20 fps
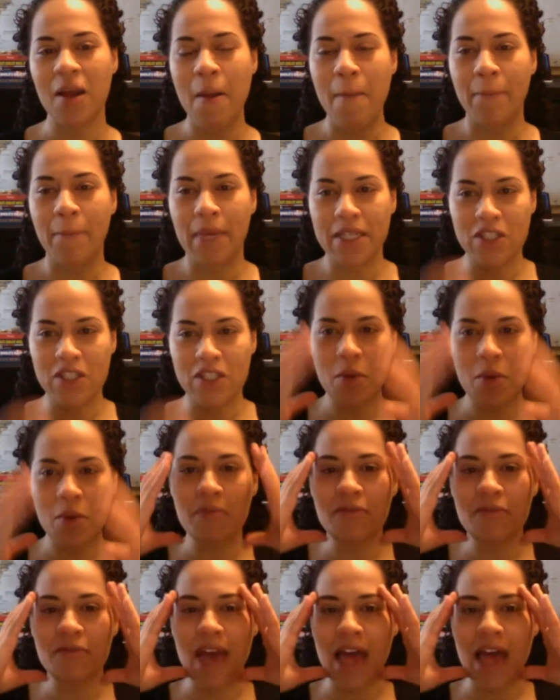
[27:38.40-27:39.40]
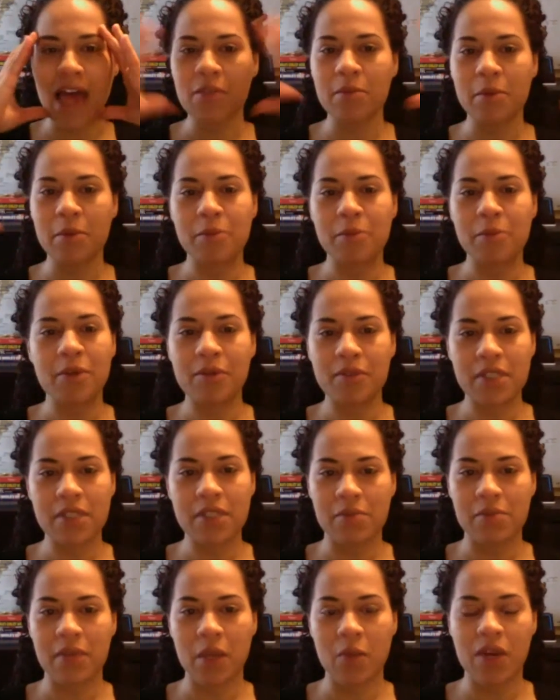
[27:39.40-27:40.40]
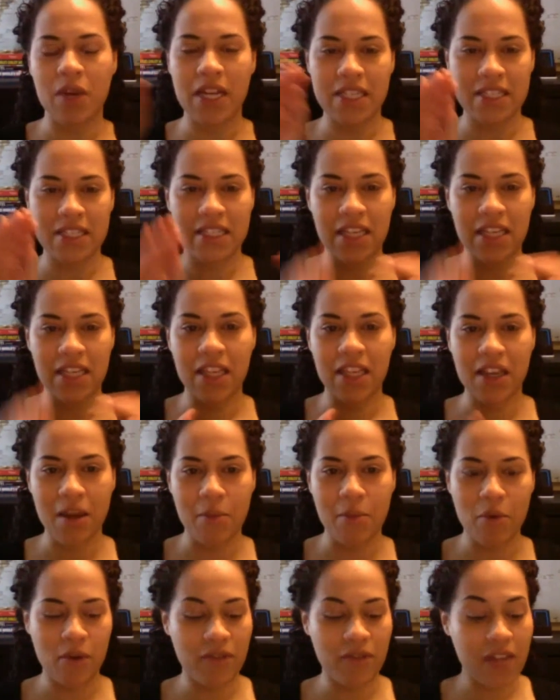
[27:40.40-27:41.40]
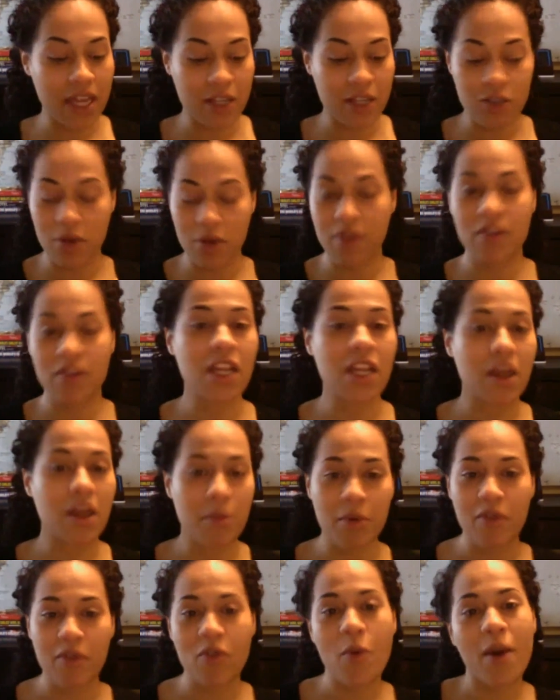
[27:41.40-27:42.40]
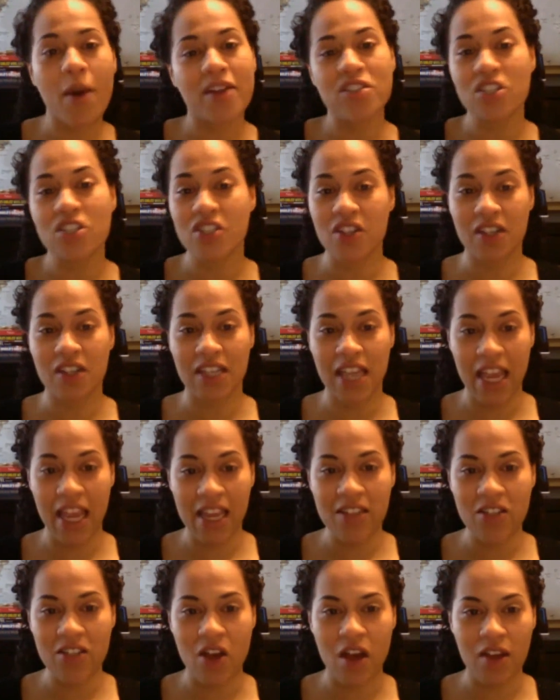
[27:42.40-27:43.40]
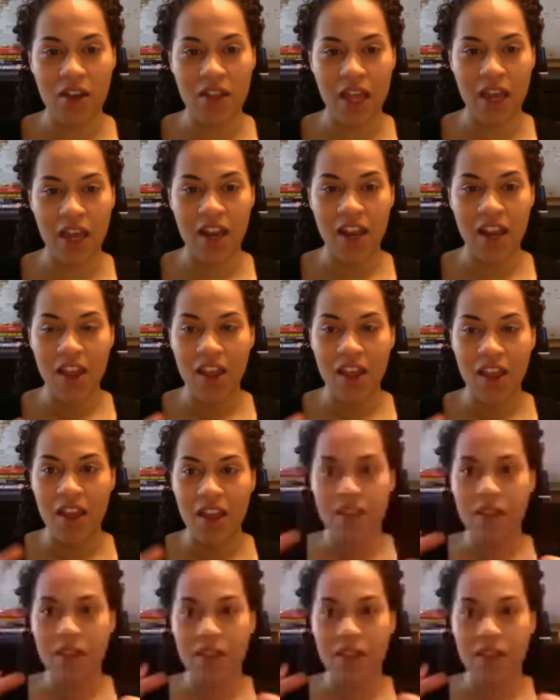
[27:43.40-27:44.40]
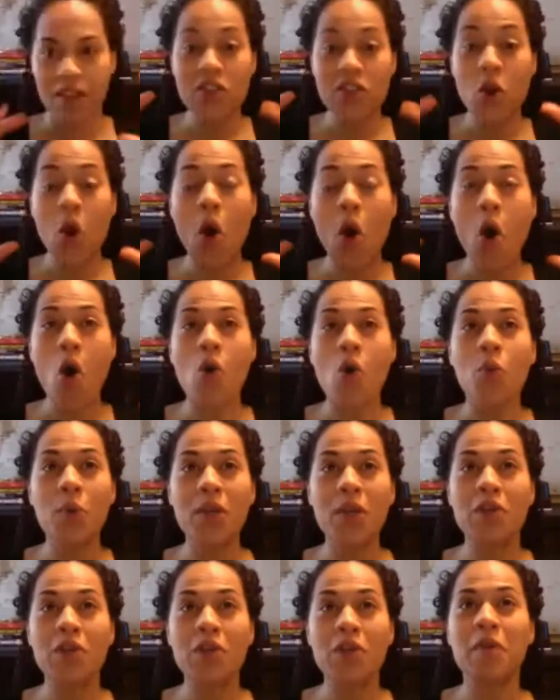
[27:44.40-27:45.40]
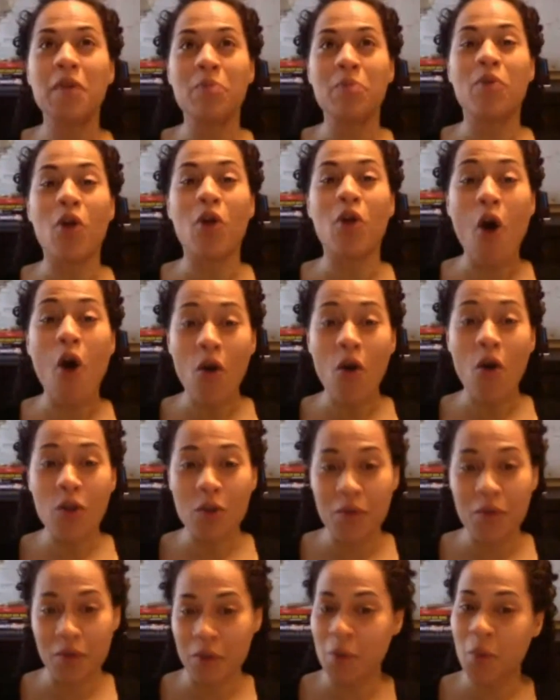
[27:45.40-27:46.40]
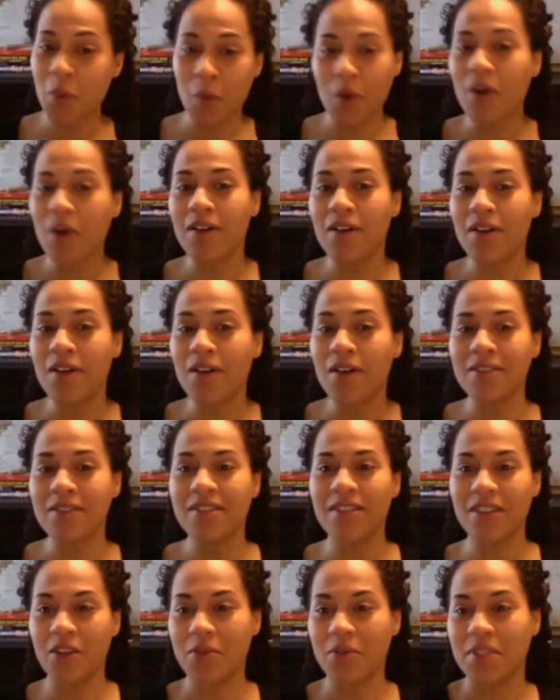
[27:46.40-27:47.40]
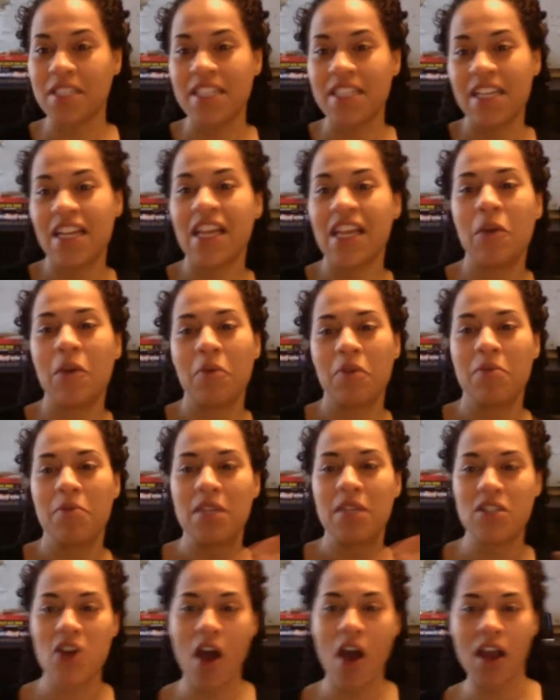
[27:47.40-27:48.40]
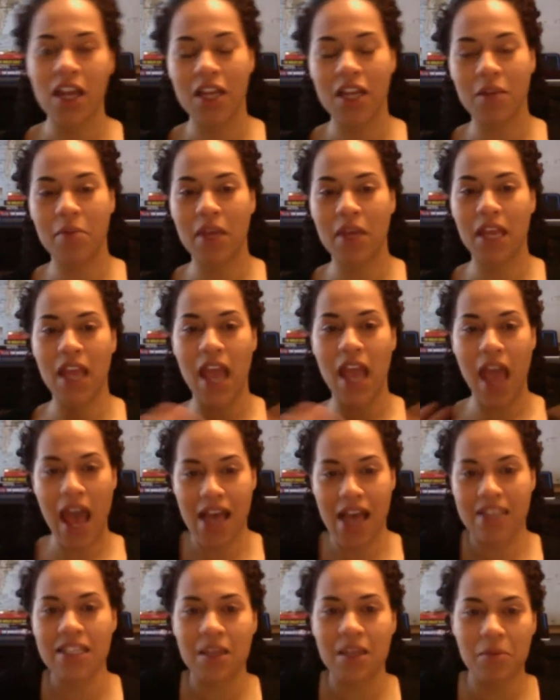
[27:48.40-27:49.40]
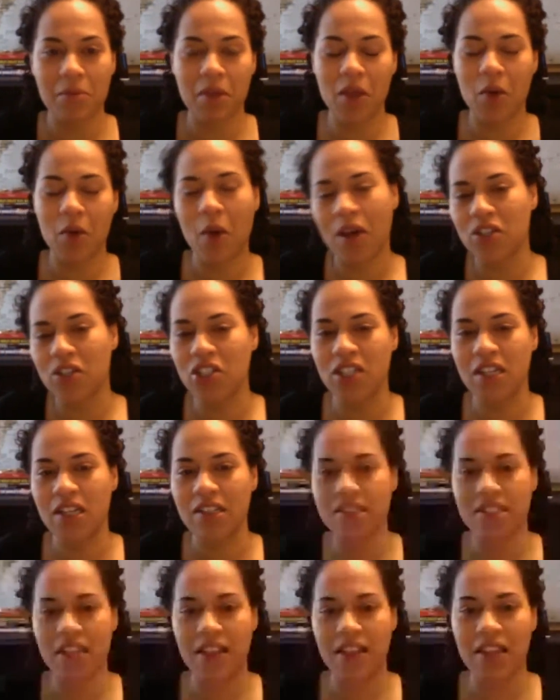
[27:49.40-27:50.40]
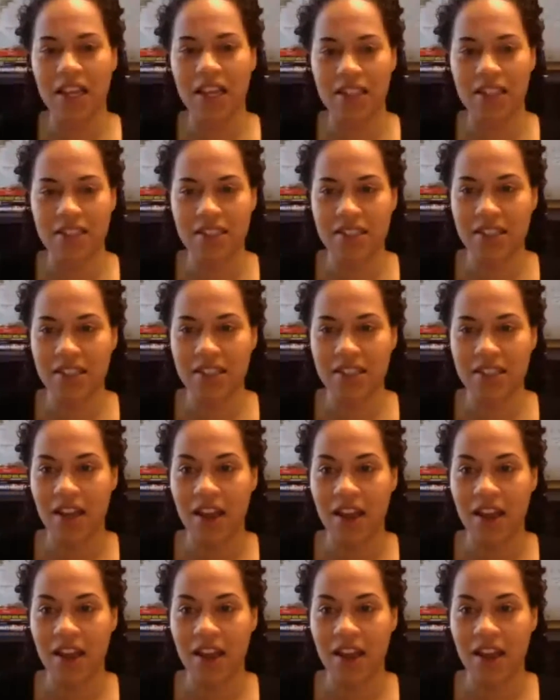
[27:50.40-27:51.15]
it's so unfathomable to me when I see the number of likes or even the number of questions on Cake Talk that these are all real people all over the world, sitting here with me, talking to me, asking me questions, and that's